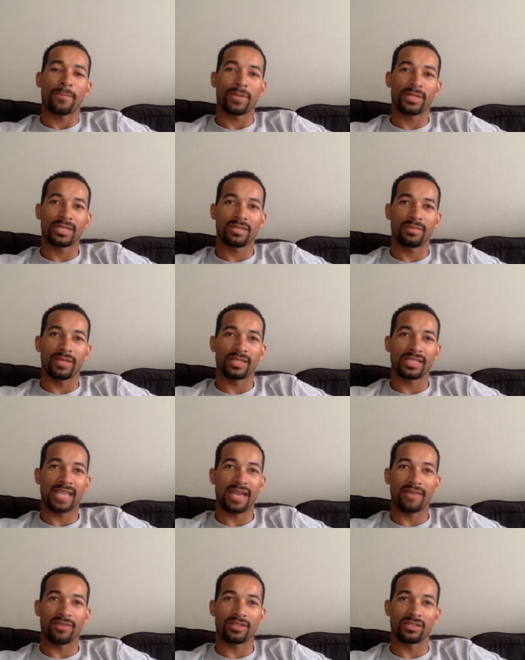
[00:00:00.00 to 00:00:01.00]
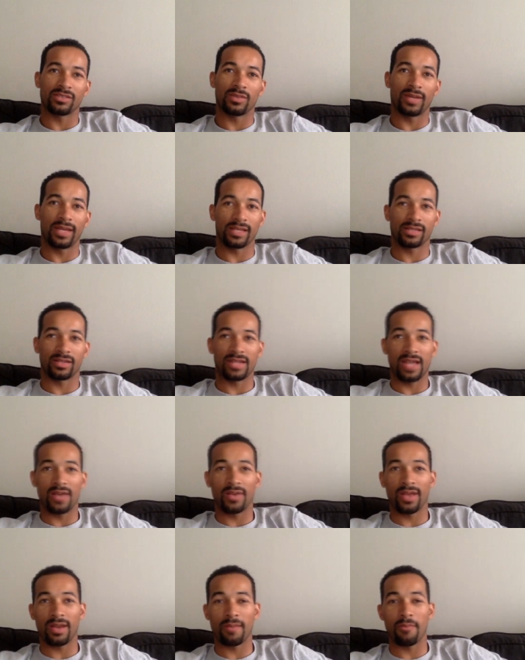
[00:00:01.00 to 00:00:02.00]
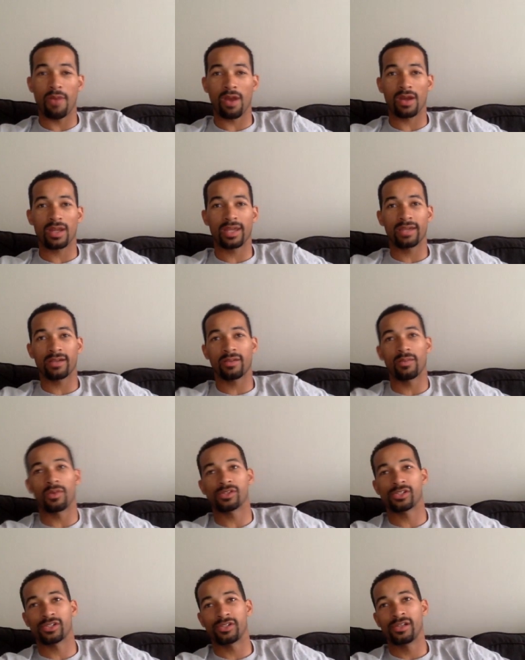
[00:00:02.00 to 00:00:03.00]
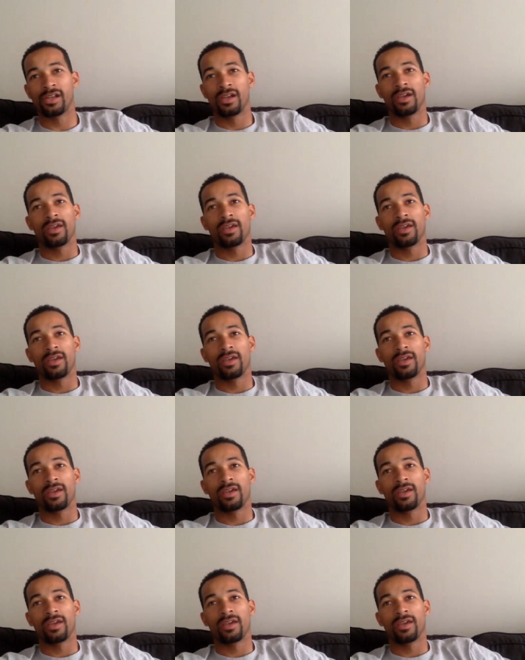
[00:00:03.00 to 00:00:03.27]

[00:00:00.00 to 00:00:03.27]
Pretty much having his way. So now we got a Bird King commercial.